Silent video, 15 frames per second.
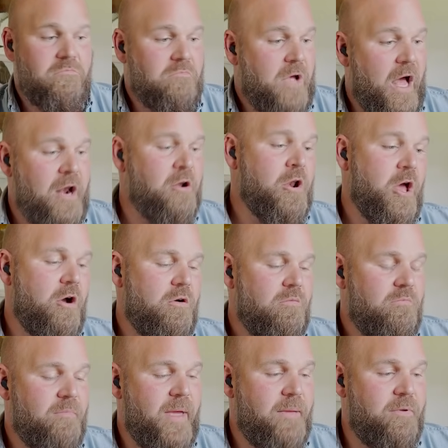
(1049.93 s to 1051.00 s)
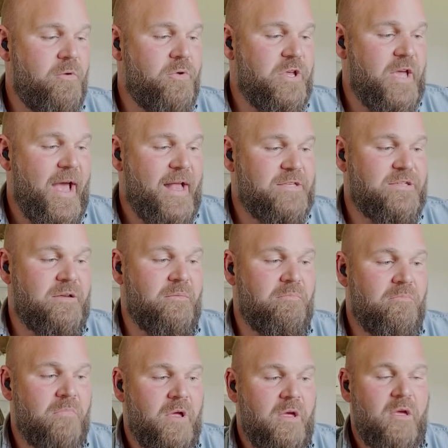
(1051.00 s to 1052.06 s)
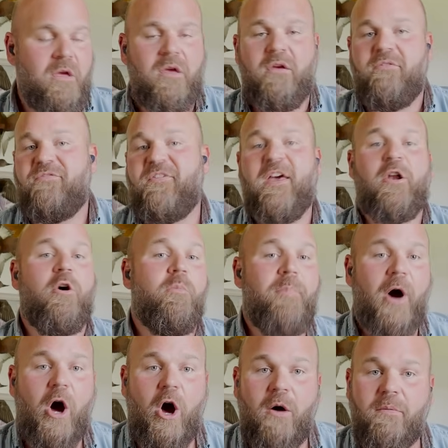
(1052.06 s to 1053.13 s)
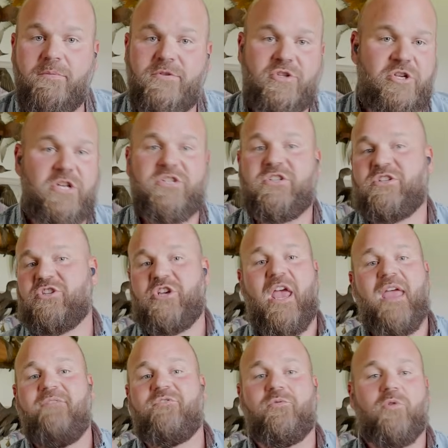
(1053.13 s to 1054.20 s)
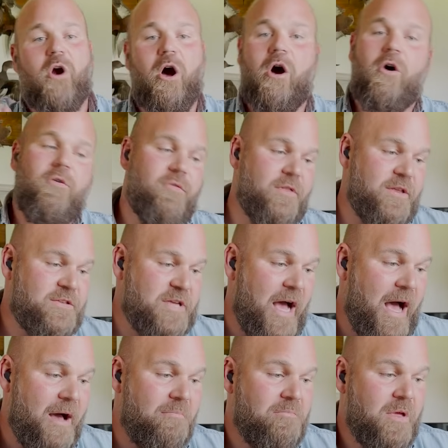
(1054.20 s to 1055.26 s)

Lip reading: I don't know. Maybe we add some fennel bulbs just shaved raw over the top.